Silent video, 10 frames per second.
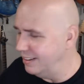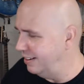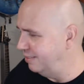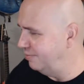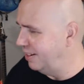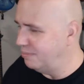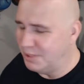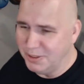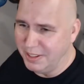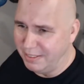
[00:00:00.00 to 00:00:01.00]
and I'm, and I'm
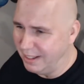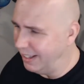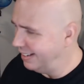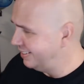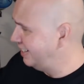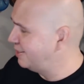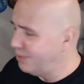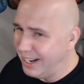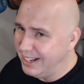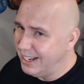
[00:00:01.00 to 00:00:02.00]
doing the thing like, is this
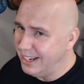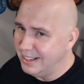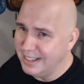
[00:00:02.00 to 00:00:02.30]
what I need?